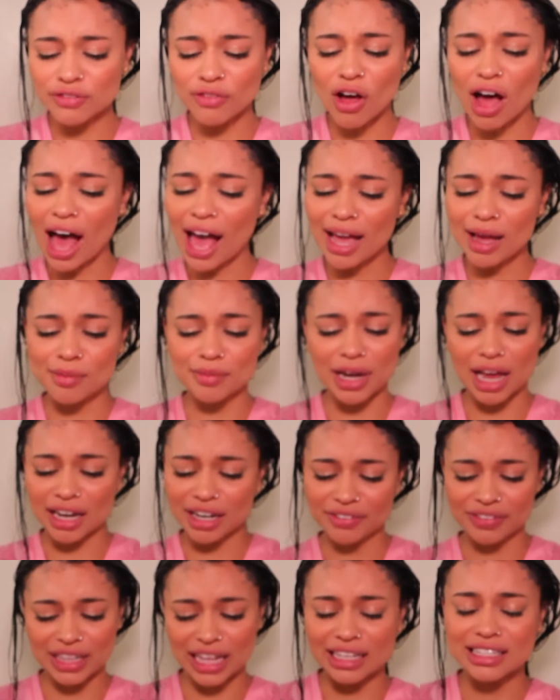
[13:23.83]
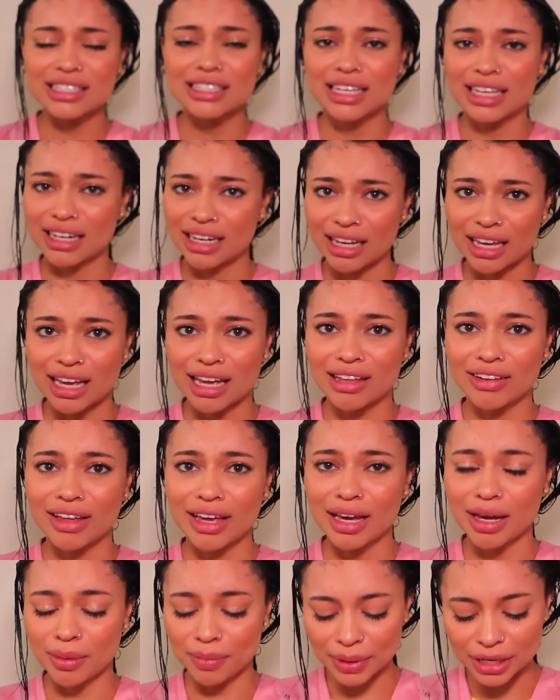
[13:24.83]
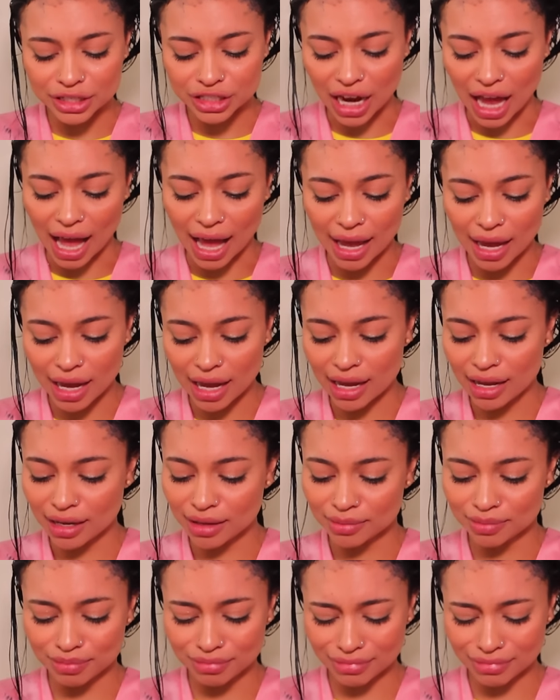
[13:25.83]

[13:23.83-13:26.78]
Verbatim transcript: of all, I am not even that skinny. Like, bitch, I,